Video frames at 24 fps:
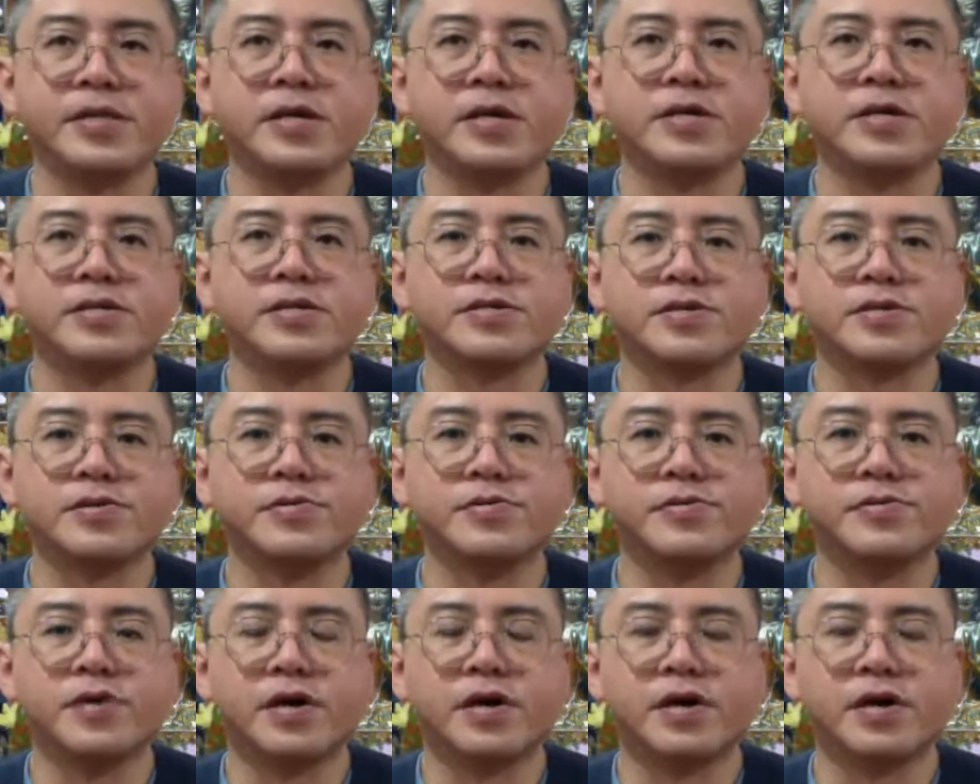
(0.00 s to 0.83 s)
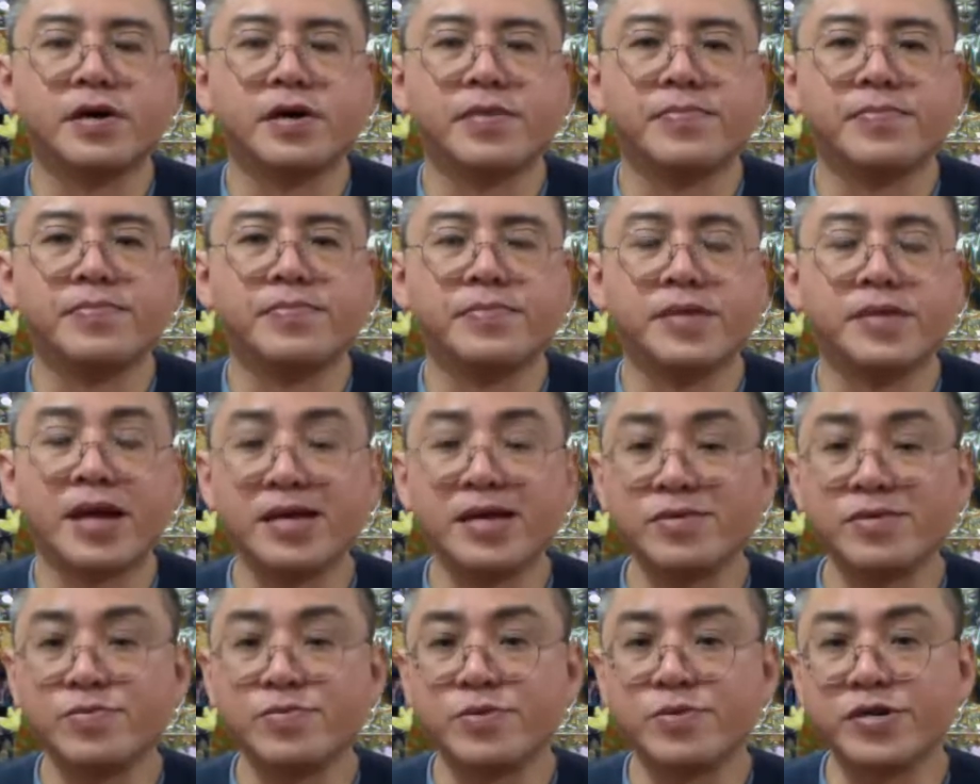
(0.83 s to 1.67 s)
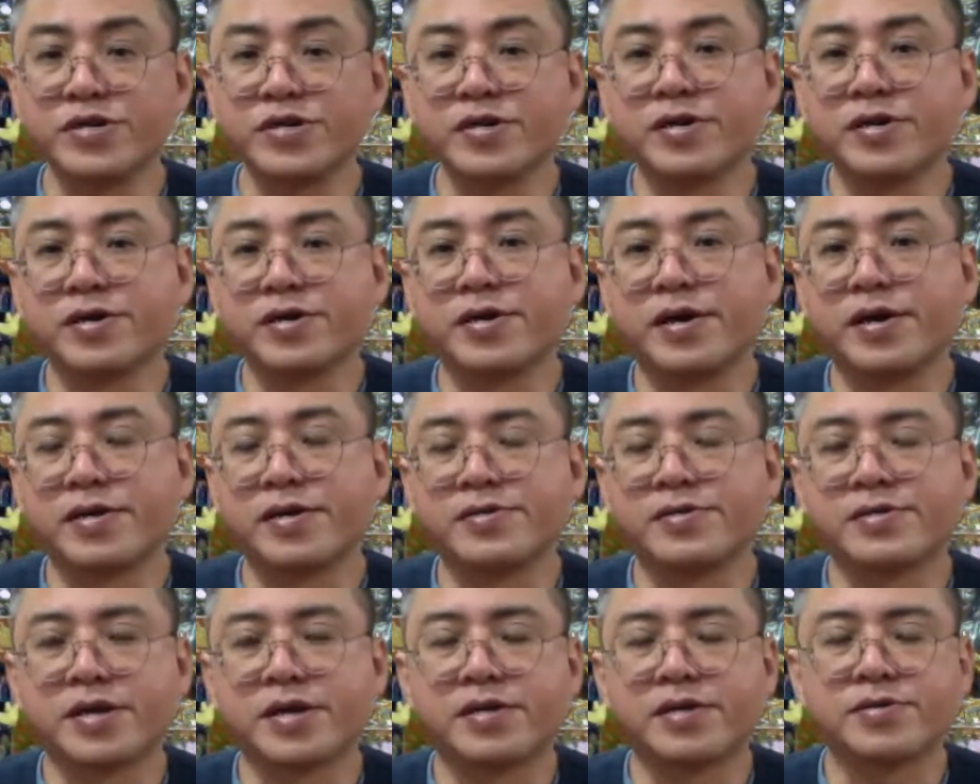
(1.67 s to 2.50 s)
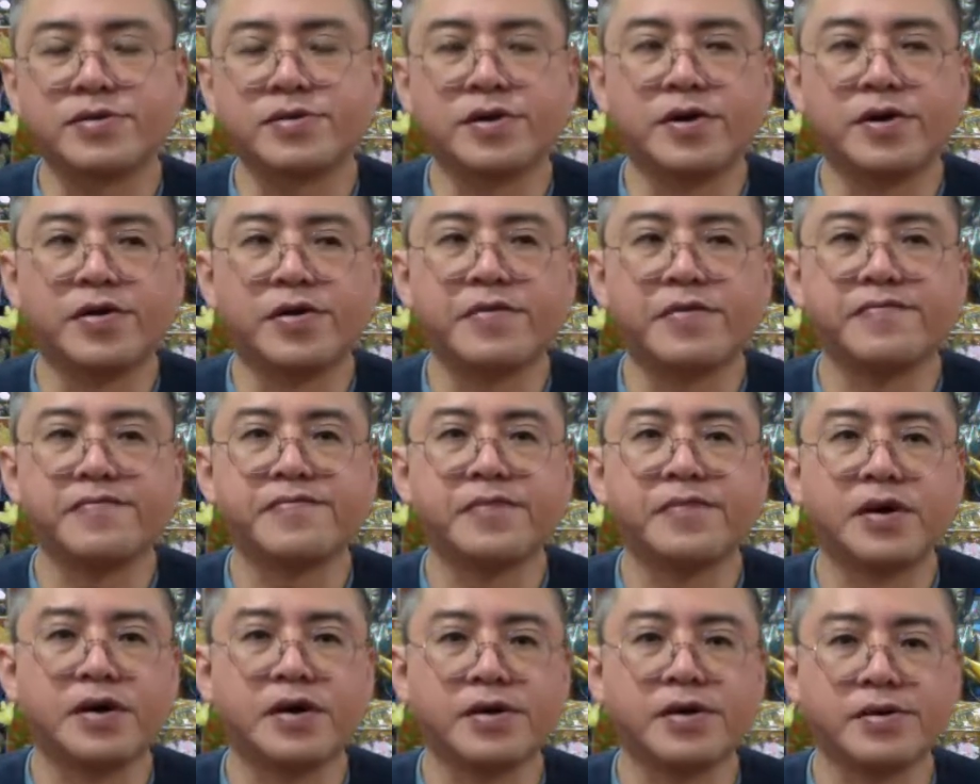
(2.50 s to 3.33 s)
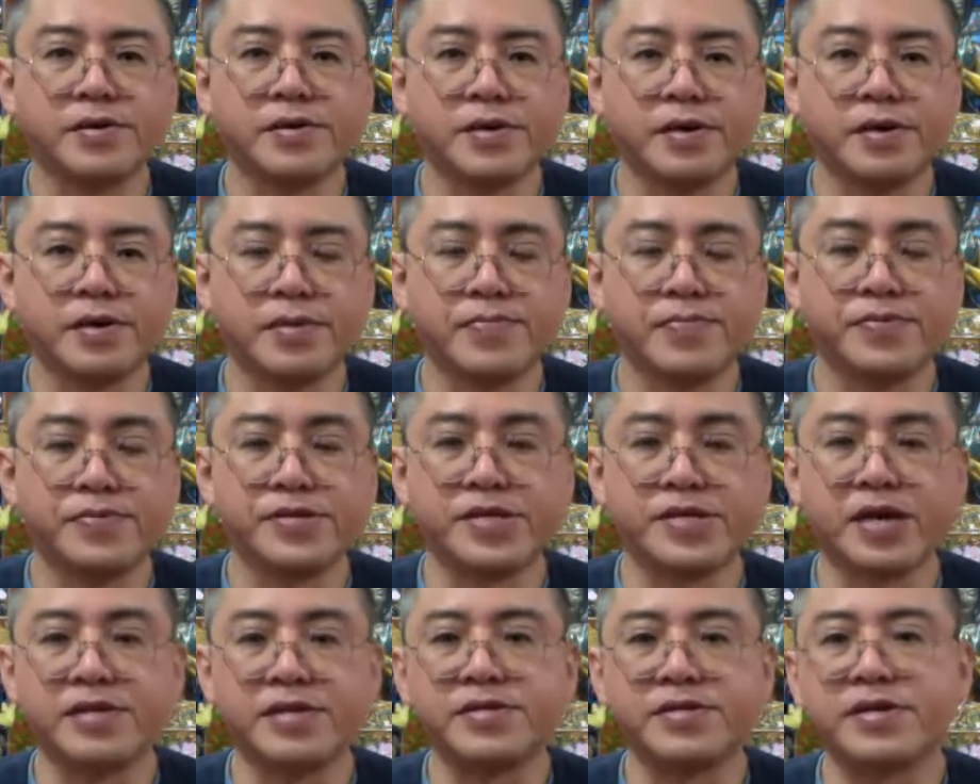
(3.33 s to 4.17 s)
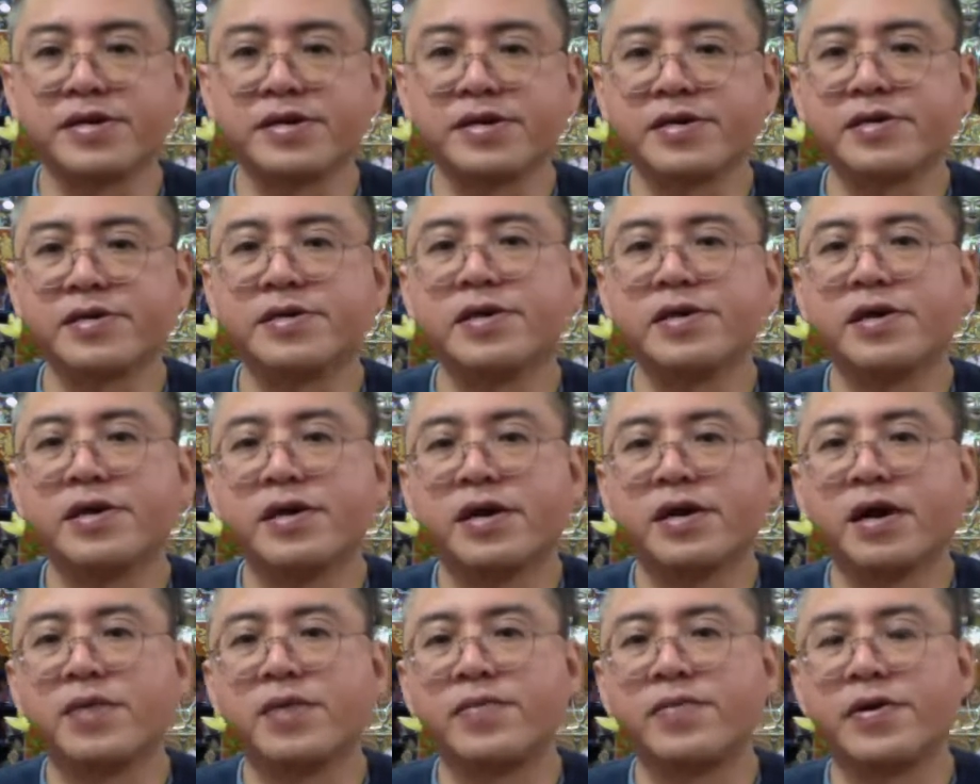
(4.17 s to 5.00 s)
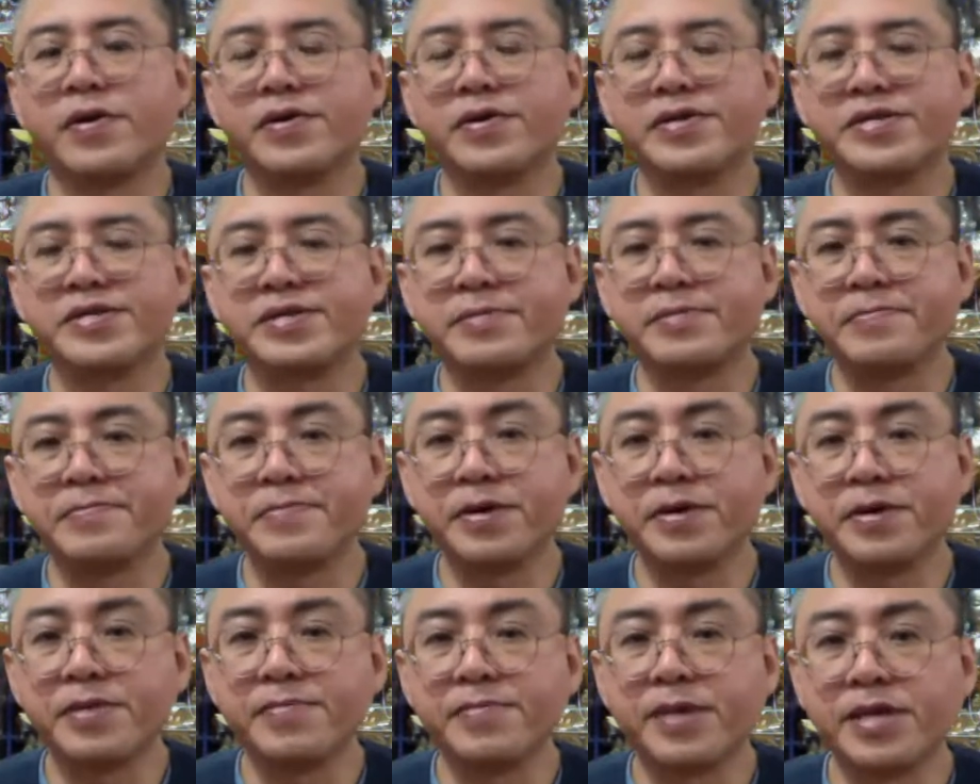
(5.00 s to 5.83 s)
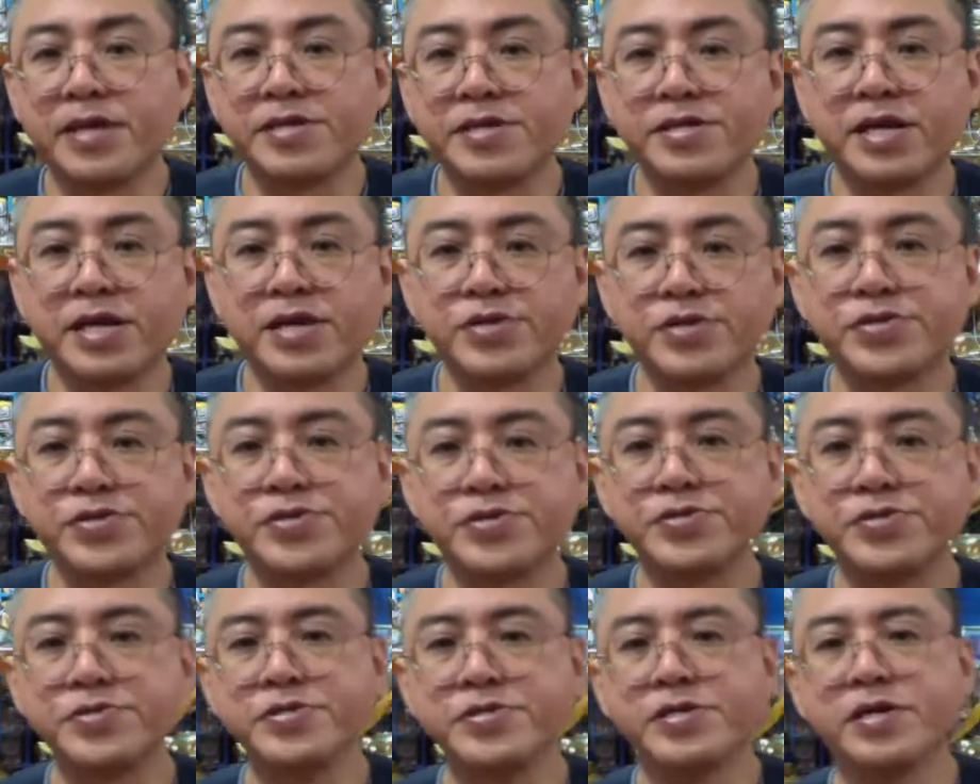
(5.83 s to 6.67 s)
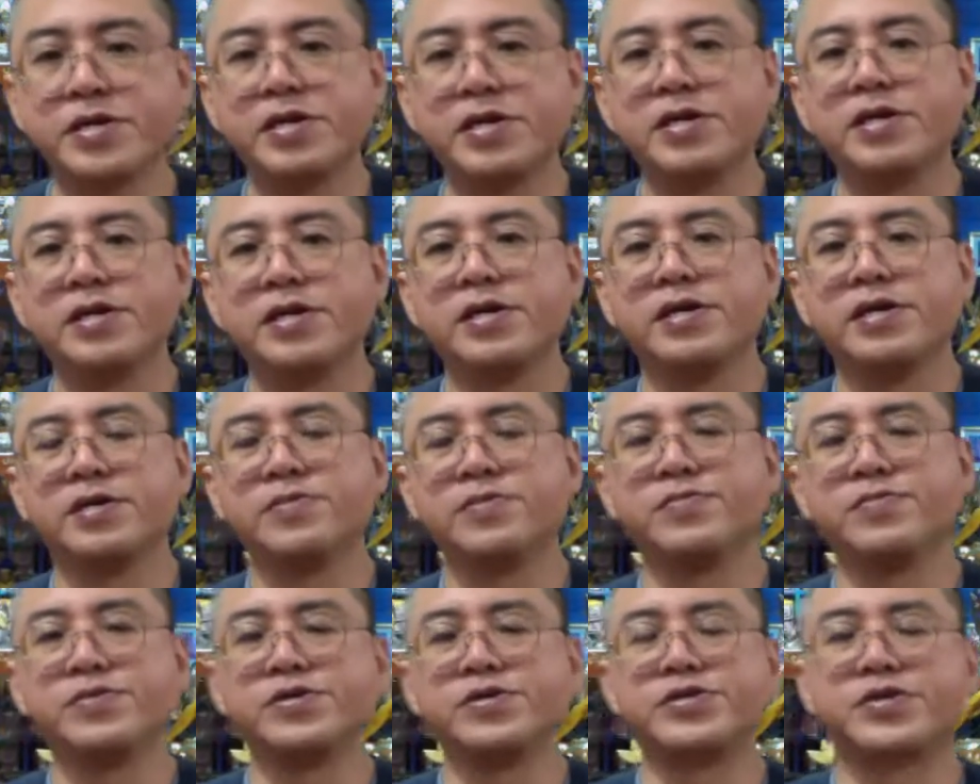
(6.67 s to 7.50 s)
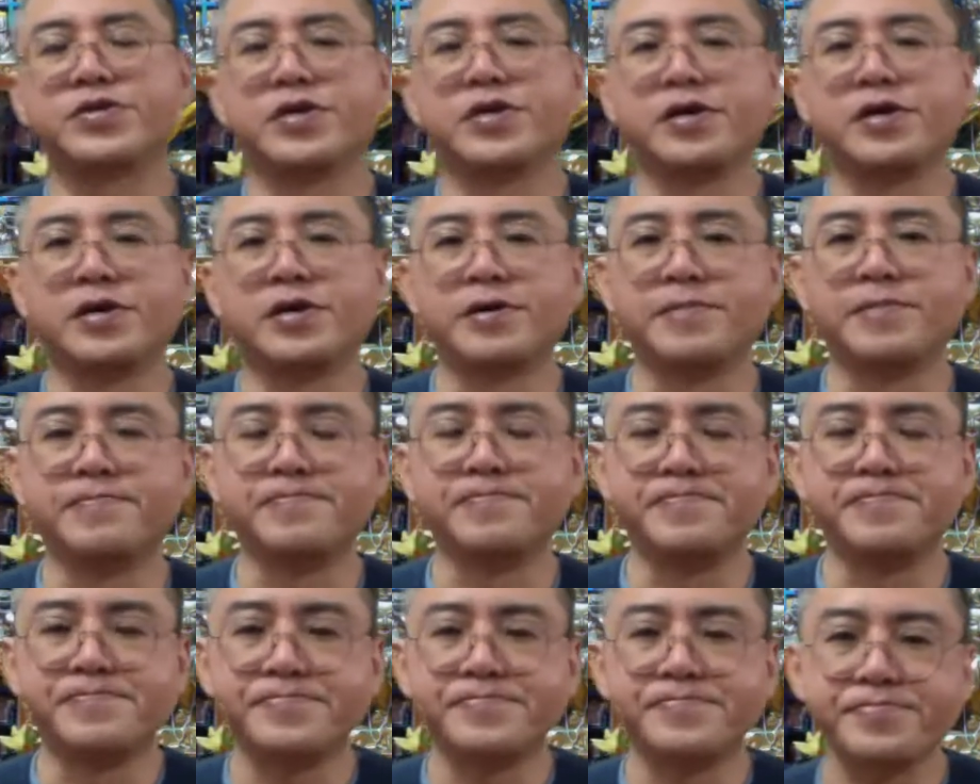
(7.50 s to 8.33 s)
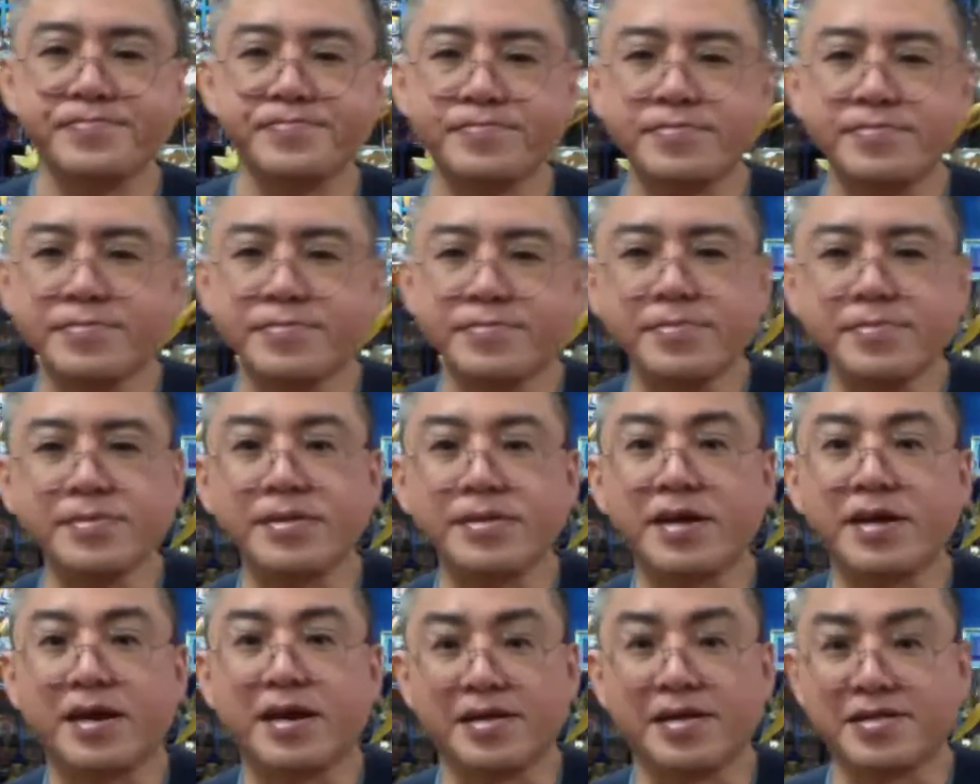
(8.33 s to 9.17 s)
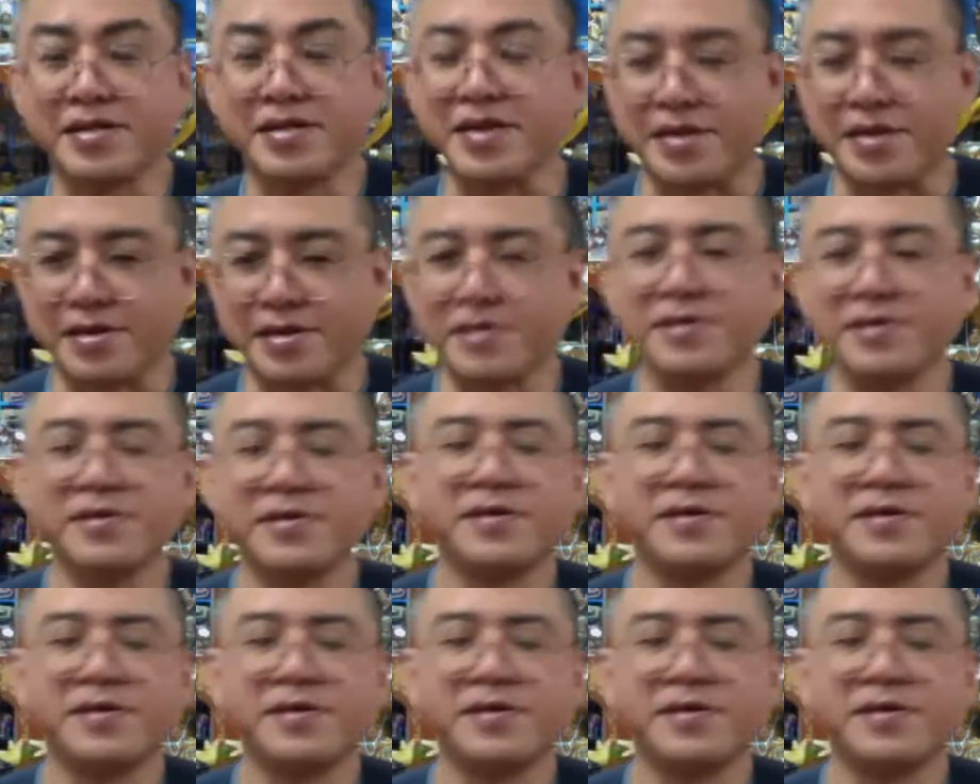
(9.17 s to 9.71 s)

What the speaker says: So last week, I started off by presenting a very simple meditation in which I think